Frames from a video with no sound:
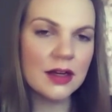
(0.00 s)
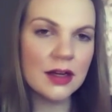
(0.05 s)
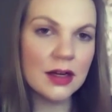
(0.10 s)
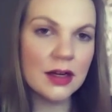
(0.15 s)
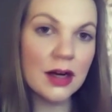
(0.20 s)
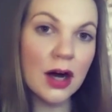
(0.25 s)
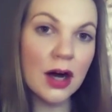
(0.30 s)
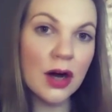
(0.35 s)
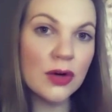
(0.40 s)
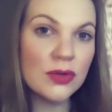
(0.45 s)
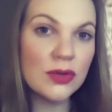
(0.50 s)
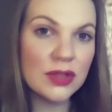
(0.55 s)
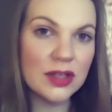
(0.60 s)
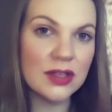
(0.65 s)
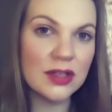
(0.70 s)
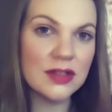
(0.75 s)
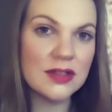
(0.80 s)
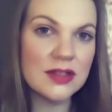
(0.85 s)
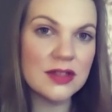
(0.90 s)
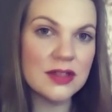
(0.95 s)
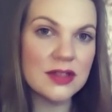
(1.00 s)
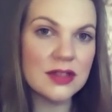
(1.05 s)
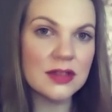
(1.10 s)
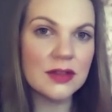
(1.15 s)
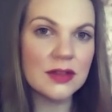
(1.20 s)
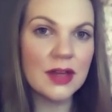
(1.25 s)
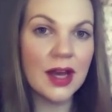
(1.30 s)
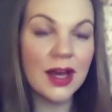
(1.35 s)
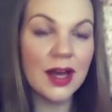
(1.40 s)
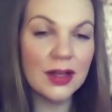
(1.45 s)
wholeness
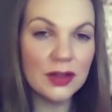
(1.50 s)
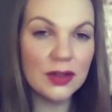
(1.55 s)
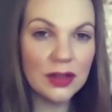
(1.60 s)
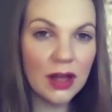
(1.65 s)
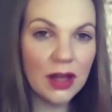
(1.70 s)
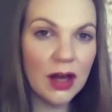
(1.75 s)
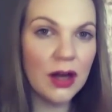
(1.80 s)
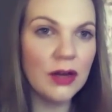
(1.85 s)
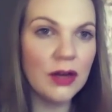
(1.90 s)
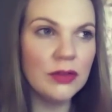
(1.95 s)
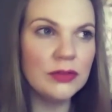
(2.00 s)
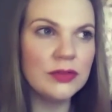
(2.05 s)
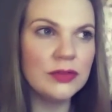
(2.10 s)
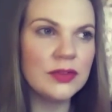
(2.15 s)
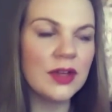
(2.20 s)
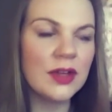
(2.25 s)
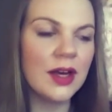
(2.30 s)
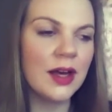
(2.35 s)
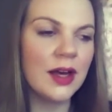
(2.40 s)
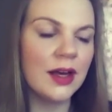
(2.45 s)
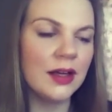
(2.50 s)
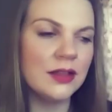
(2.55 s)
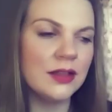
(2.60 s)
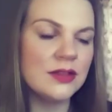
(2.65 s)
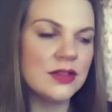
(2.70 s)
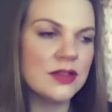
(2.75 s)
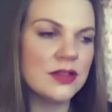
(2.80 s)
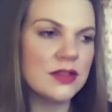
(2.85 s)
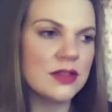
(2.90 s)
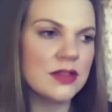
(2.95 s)
and love,
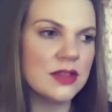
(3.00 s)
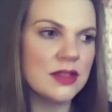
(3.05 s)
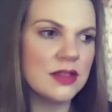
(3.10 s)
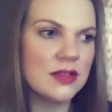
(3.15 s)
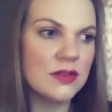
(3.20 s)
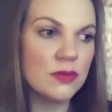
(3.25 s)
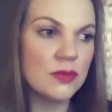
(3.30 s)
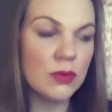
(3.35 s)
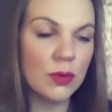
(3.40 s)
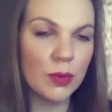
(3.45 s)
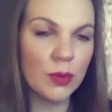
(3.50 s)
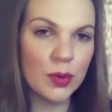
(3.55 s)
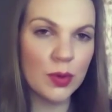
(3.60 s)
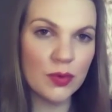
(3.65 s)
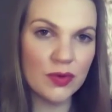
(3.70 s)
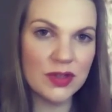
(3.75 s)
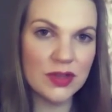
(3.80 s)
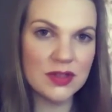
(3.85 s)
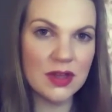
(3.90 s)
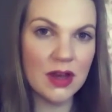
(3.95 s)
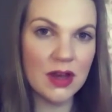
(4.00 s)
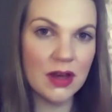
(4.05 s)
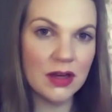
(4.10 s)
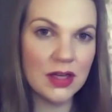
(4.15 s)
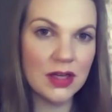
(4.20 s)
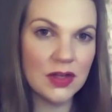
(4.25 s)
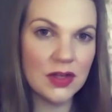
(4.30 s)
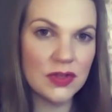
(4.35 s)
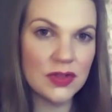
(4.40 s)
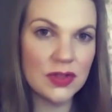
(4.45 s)
and this is what we're
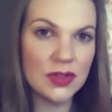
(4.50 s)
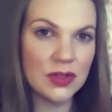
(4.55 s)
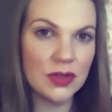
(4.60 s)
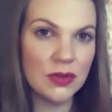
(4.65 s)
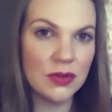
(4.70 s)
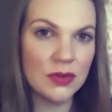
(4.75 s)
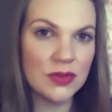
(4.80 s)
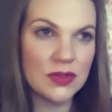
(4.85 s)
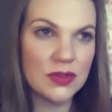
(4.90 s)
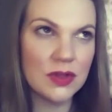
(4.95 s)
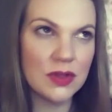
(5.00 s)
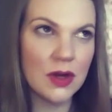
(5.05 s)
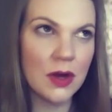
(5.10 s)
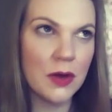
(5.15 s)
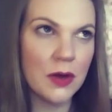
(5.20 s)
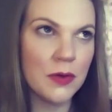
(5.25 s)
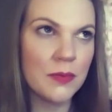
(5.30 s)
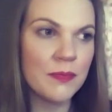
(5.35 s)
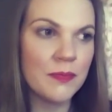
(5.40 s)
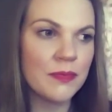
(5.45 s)
returning to. So,